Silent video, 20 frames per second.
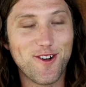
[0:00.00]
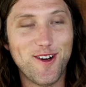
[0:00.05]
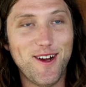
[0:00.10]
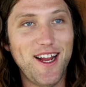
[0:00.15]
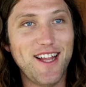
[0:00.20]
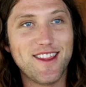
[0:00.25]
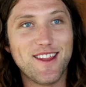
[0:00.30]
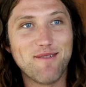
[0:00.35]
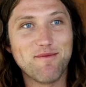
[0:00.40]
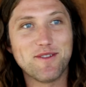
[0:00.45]

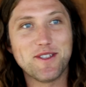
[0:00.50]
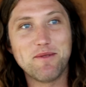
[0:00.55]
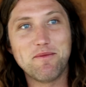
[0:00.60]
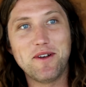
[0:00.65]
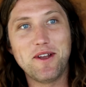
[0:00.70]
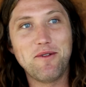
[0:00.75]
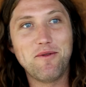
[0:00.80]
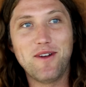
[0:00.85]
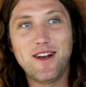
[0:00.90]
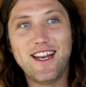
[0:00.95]
create them.
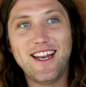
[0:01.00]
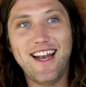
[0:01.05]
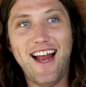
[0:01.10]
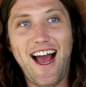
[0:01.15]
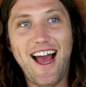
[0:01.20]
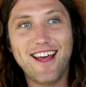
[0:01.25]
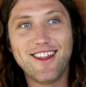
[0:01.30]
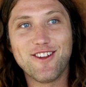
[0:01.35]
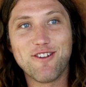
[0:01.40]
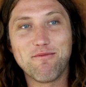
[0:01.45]
Somebody went and
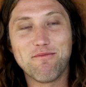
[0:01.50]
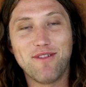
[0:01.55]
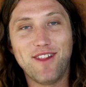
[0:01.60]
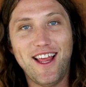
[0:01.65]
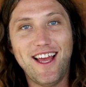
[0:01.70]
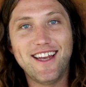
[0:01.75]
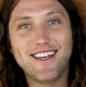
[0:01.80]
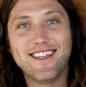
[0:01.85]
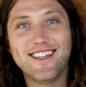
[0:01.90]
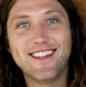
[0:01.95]
either
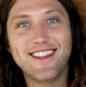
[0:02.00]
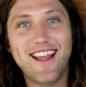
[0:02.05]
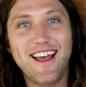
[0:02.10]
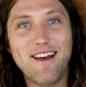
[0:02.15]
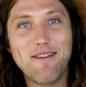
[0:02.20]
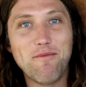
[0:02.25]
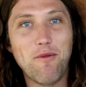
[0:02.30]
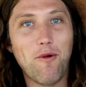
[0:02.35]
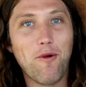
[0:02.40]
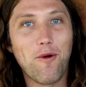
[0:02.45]
planted
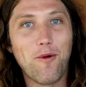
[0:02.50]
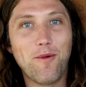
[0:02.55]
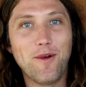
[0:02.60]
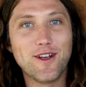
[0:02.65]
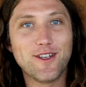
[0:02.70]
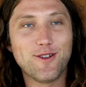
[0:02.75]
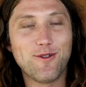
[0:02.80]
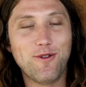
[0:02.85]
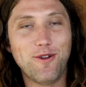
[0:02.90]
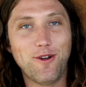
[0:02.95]
them or
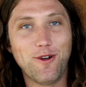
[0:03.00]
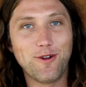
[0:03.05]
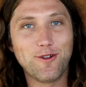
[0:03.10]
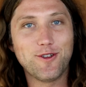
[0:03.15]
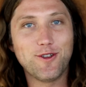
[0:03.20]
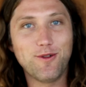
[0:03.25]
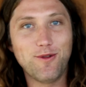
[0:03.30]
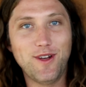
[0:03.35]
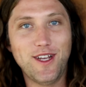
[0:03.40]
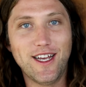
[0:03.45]
went to a
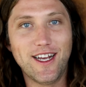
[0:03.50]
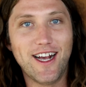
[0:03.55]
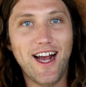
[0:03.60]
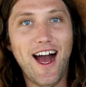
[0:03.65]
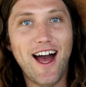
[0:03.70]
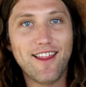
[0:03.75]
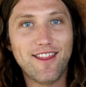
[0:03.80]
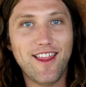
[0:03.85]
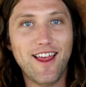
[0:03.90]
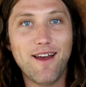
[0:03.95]
nursery and
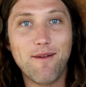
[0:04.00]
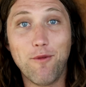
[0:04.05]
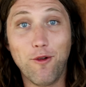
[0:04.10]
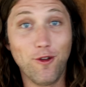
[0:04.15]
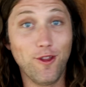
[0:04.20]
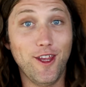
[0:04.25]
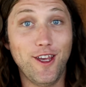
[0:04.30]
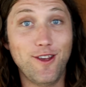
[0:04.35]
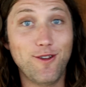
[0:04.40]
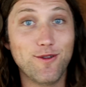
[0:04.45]
got them,
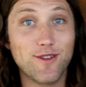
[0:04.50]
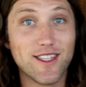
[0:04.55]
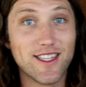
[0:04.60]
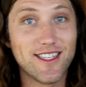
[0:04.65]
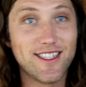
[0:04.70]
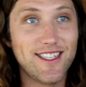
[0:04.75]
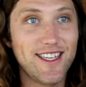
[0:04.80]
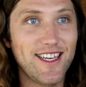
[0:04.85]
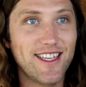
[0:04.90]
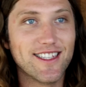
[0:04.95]
or they used
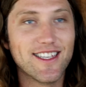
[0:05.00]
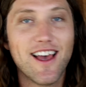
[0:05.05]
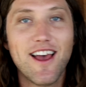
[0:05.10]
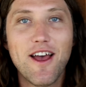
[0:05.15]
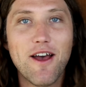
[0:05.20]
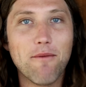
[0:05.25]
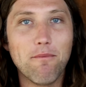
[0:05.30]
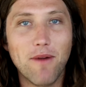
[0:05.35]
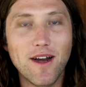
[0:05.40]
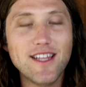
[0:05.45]
the seeds.
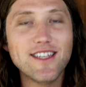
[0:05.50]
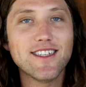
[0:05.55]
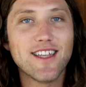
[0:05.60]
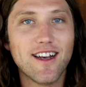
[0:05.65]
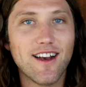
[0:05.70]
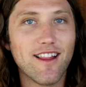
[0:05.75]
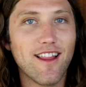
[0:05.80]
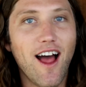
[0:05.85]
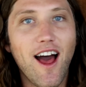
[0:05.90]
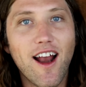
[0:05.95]
Money's
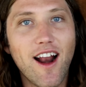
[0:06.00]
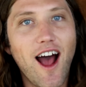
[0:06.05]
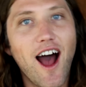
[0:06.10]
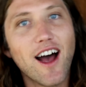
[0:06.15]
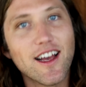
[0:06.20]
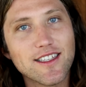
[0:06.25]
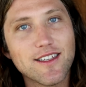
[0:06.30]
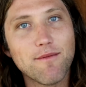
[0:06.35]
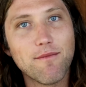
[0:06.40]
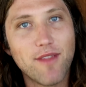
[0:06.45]
done a lot of
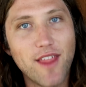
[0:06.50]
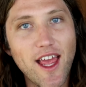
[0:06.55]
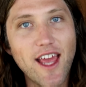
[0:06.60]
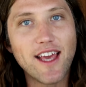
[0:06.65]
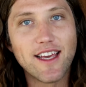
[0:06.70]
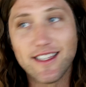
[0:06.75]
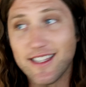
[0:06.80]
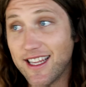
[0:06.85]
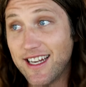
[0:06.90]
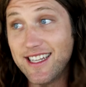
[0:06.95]
awesome
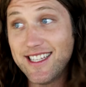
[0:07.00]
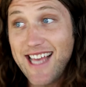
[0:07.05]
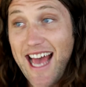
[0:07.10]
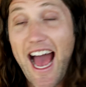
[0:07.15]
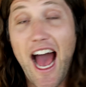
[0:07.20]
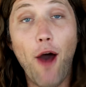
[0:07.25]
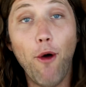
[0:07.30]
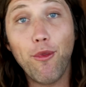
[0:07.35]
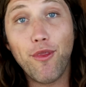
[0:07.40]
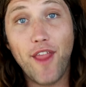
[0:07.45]
things, and it's
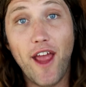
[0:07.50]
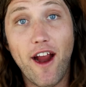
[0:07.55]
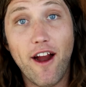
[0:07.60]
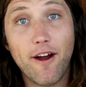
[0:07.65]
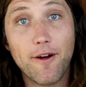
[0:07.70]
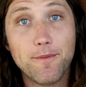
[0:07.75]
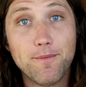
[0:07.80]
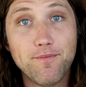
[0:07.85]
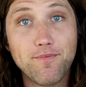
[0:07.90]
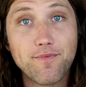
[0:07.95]
out
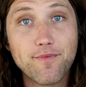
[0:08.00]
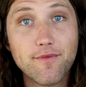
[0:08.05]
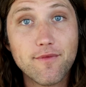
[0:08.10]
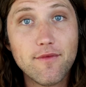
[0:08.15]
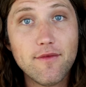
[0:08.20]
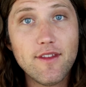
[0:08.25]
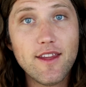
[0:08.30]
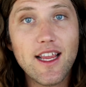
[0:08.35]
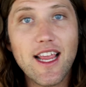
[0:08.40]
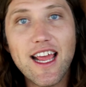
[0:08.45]
there.
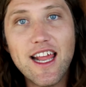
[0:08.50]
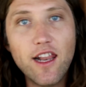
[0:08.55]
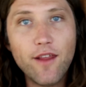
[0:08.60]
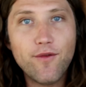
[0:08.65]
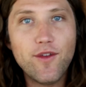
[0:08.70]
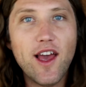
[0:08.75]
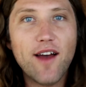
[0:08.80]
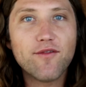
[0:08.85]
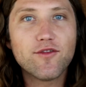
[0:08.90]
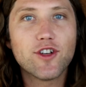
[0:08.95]
And
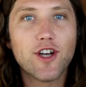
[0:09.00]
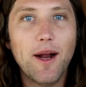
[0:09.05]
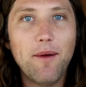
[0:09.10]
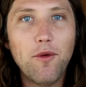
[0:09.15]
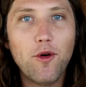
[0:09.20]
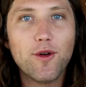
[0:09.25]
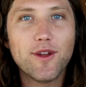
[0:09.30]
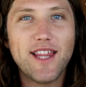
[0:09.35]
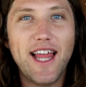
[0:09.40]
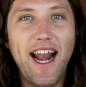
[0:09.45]
if you have
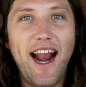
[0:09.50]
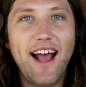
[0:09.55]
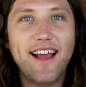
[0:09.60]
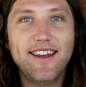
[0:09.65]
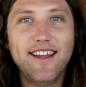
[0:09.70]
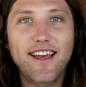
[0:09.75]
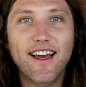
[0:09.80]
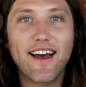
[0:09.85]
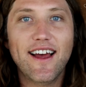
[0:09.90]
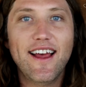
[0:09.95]
trouble with that
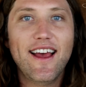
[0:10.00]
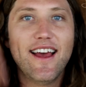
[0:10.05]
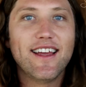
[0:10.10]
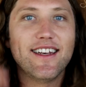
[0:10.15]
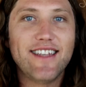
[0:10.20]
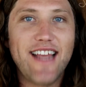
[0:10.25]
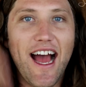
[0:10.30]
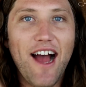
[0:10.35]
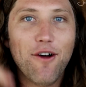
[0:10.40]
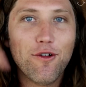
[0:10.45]
idea,
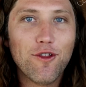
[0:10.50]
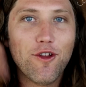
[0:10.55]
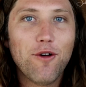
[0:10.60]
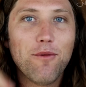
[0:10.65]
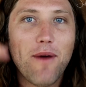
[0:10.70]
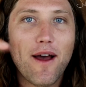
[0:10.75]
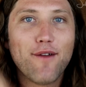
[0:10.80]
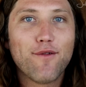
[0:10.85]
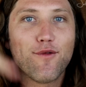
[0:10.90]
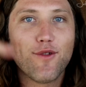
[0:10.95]

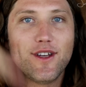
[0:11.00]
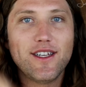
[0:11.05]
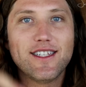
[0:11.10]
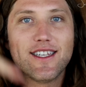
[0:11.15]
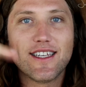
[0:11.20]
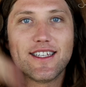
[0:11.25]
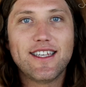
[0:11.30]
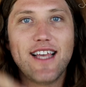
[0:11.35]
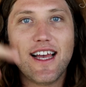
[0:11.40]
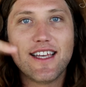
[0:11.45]
download my free
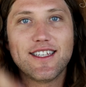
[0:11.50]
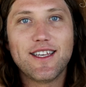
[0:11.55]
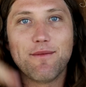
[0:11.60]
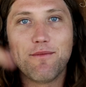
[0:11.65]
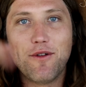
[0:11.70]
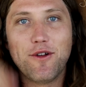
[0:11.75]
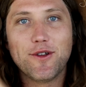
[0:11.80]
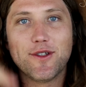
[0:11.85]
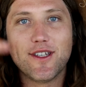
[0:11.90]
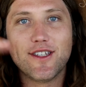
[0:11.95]
success
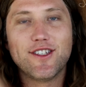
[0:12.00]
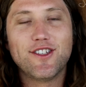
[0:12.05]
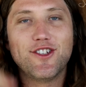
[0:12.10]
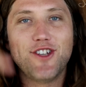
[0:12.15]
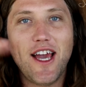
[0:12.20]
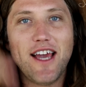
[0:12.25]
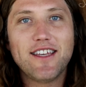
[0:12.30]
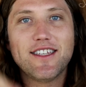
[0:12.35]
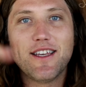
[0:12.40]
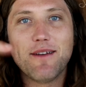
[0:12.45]
hypnosis,
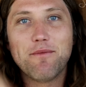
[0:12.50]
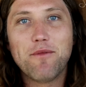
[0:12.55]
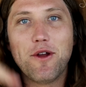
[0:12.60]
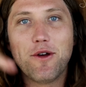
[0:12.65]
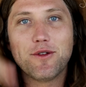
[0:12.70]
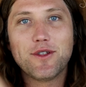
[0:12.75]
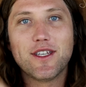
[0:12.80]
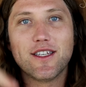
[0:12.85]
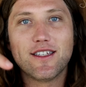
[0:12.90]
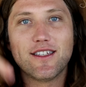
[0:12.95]
jakes
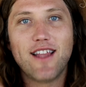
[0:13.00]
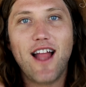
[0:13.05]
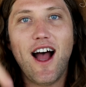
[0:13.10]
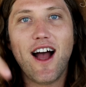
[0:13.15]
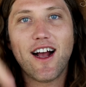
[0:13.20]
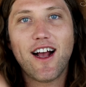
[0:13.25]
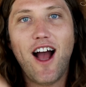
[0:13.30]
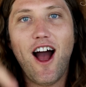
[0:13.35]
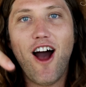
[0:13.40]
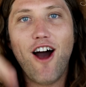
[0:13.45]
hypnosis
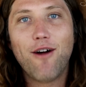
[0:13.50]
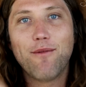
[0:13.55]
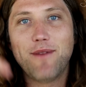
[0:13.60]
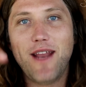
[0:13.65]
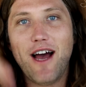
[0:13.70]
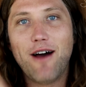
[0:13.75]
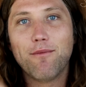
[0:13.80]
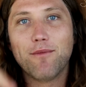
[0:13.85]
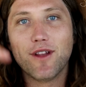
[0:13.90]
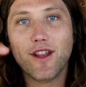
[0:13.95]
dot com,
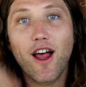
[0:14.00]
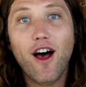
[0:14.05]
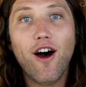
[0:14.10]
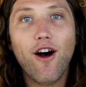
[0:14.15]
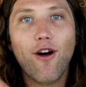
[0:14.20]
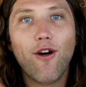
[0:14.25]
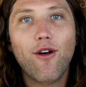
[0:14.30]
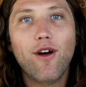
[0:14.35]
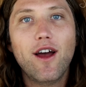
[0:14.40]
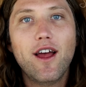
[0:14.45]
down
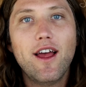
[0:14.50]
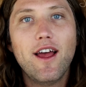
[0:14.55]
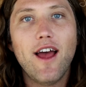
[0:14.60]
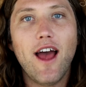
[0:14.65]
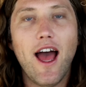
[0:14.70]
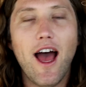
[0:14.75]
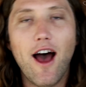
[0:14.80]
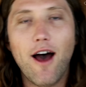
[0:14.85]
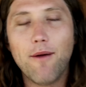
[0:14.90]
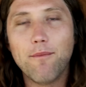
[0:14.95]
below.
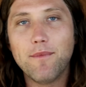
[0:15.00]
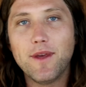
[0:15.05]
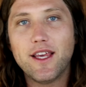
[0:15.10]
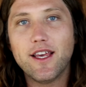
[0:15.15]
Um,